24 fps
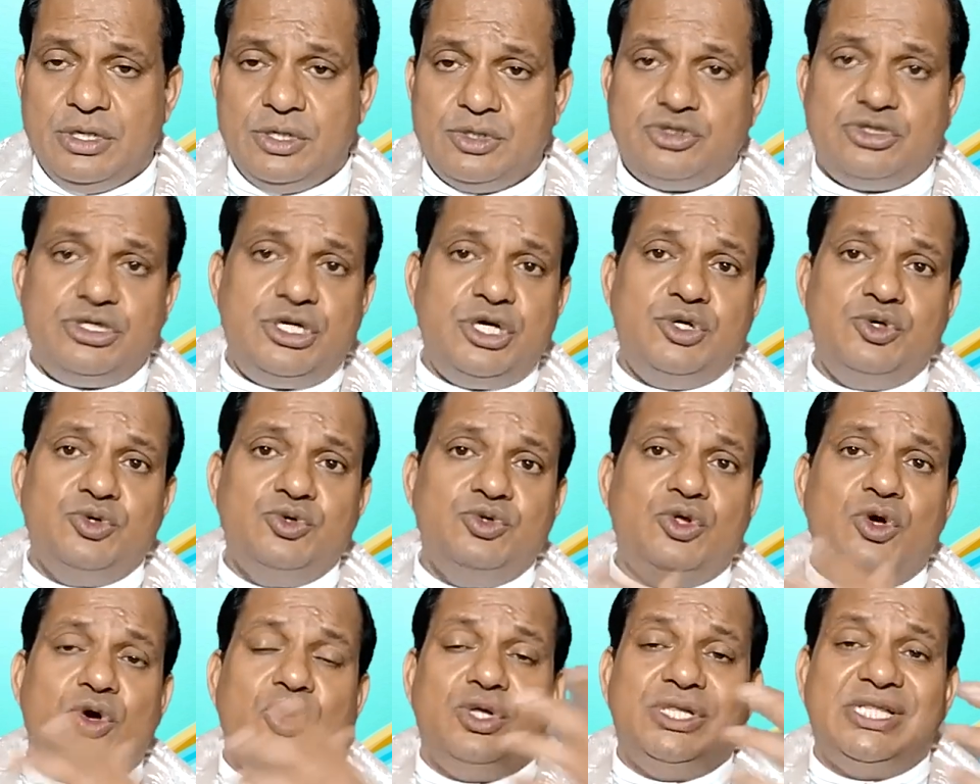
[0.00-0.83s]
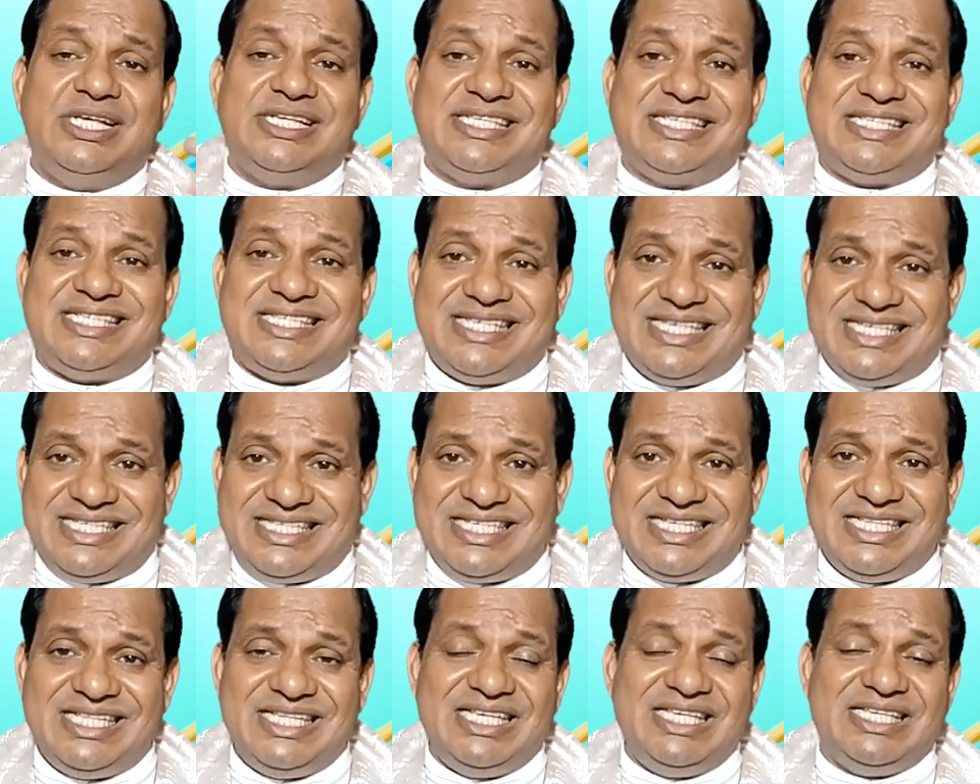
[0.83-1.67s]
Today you know the
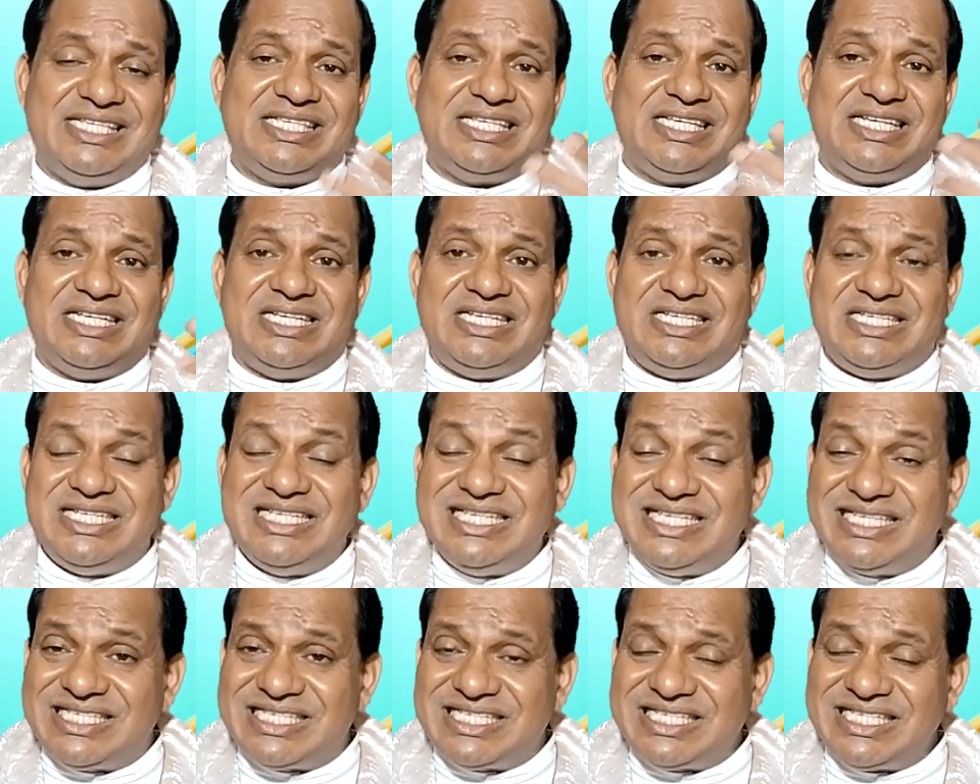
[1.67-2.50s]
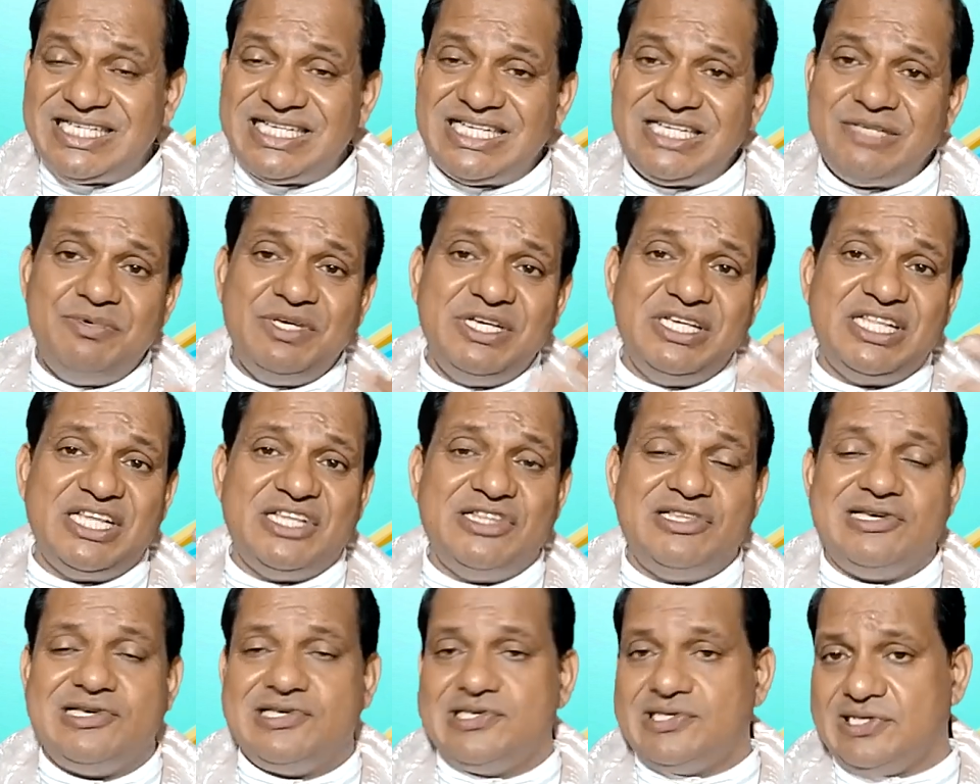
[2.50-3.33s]
Satan is uh, disturbing the
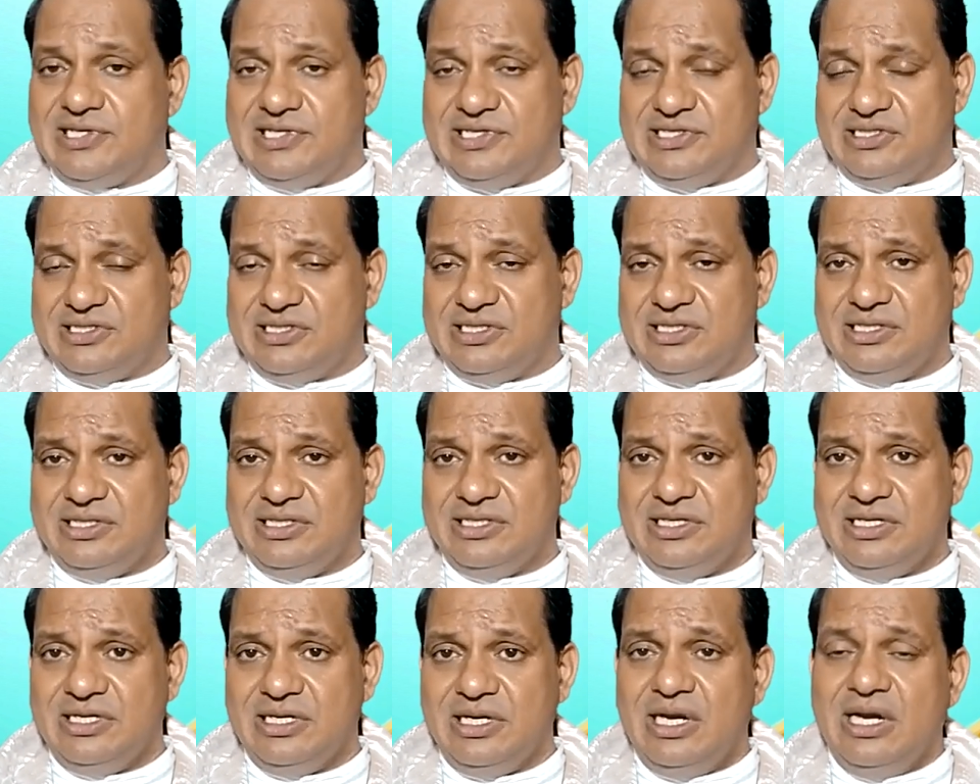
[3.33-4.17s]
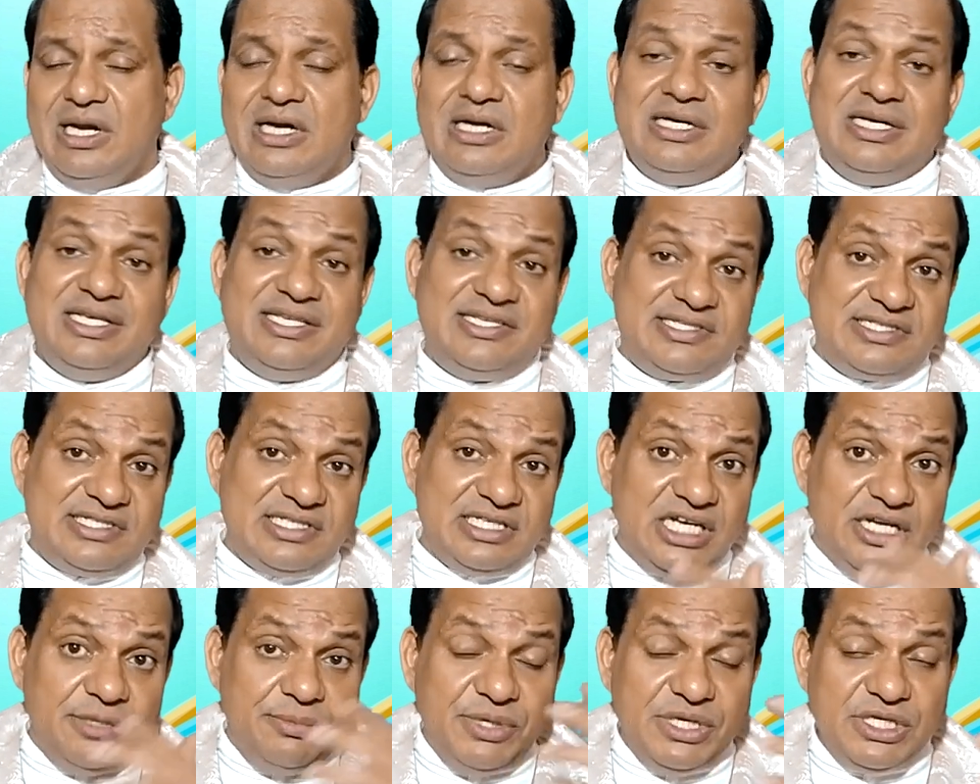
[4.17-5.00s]
nations,
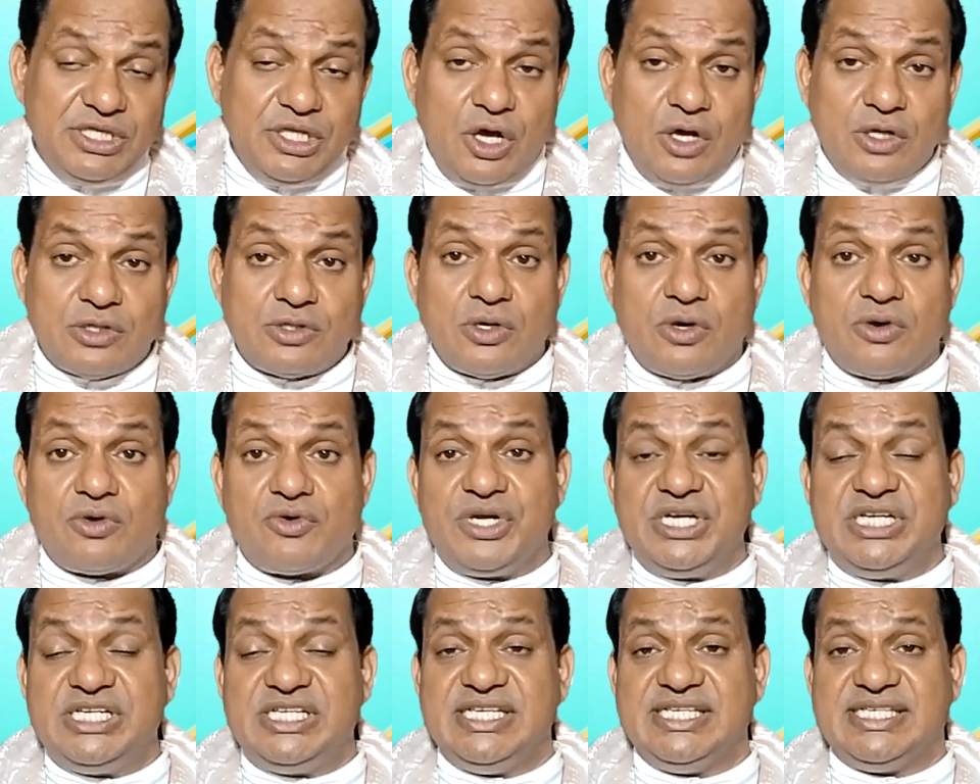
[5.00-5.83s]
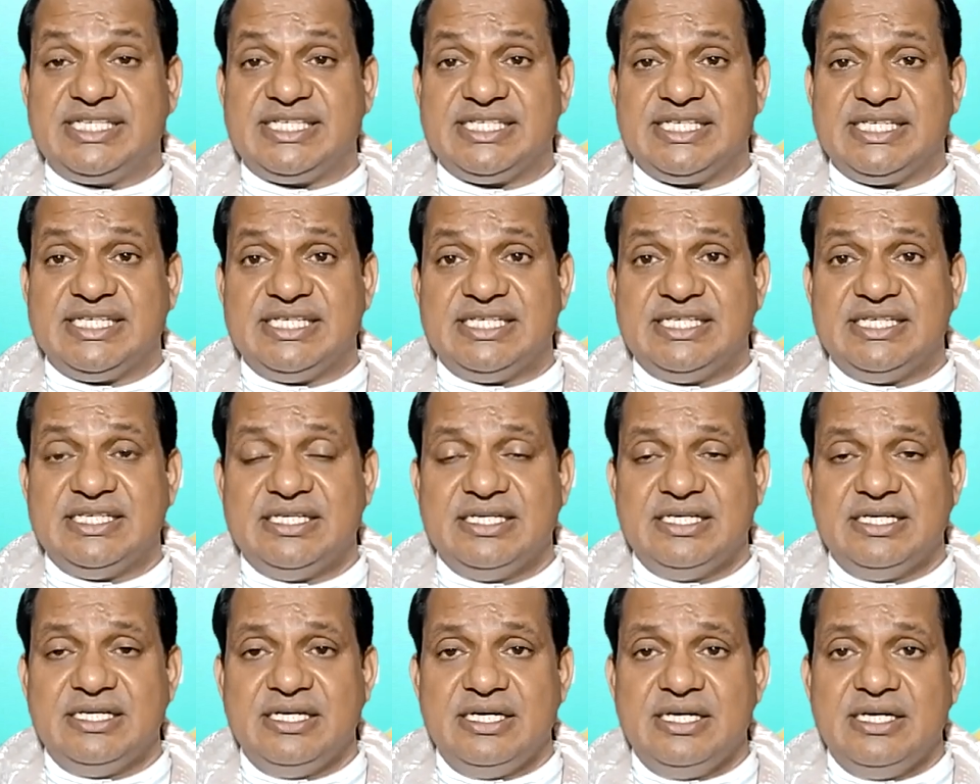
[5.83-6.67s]
disturbing the authorities,
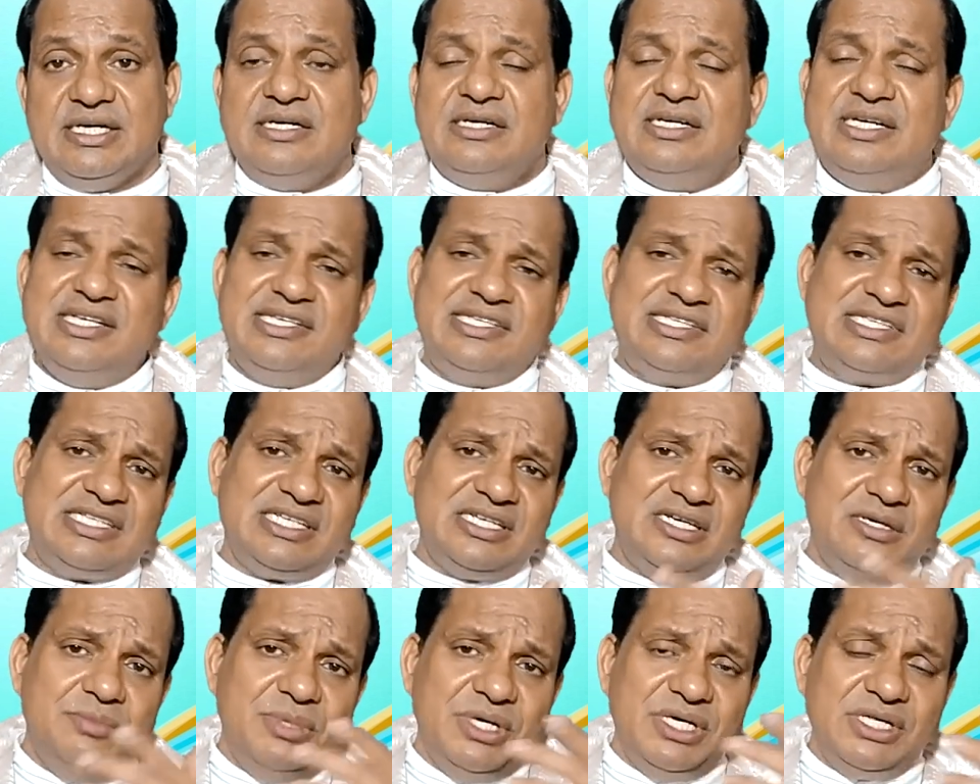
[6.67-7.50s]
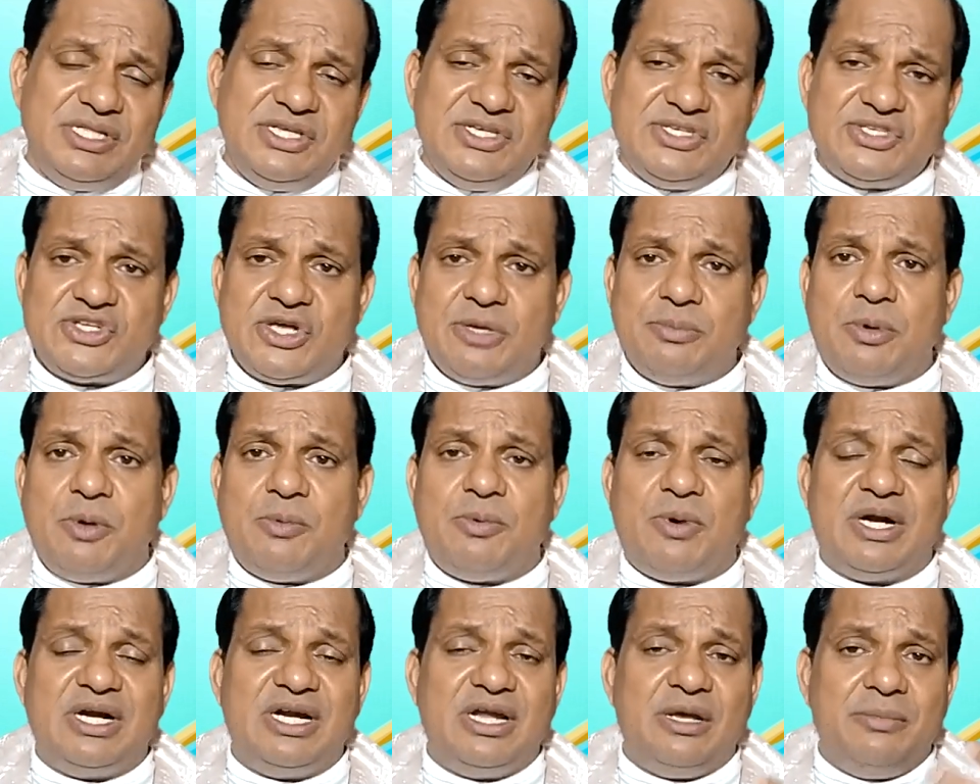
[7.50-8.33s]
disturbing this type of
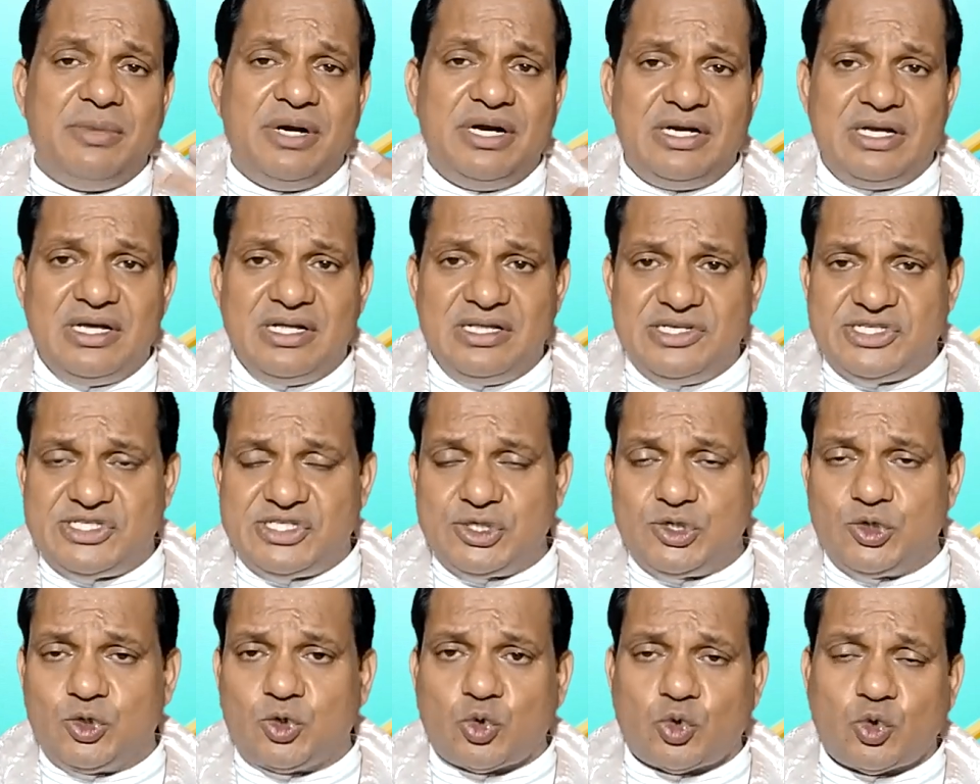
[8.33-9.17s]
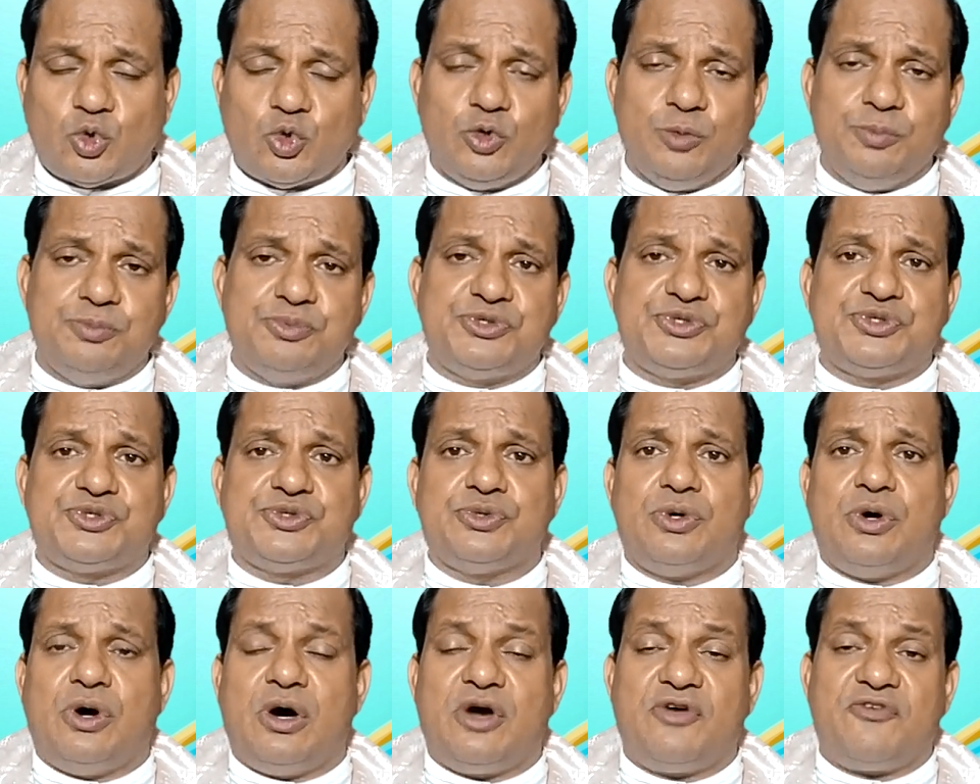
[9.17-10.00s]
fundamentalist
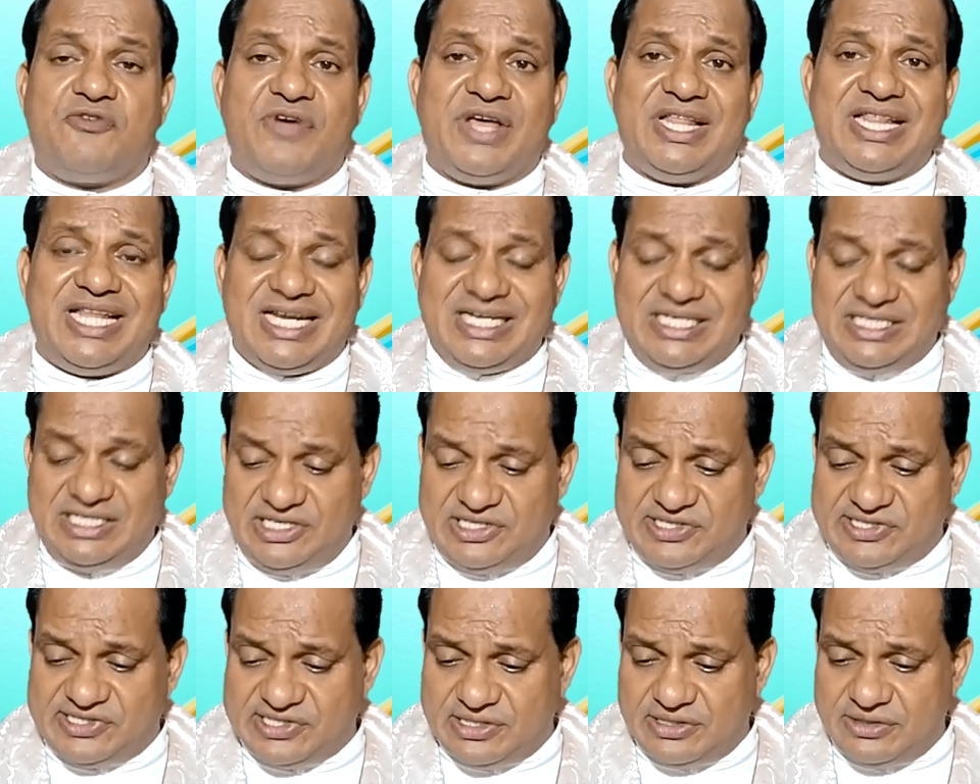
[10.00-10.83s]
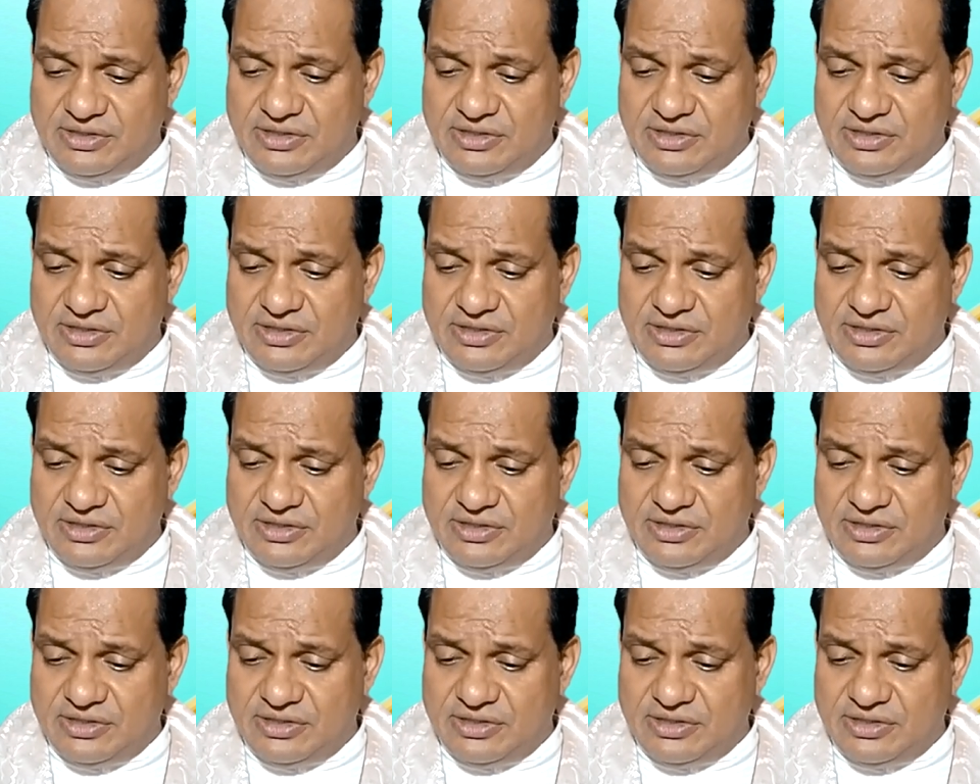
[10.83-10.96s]
groups or fanatics.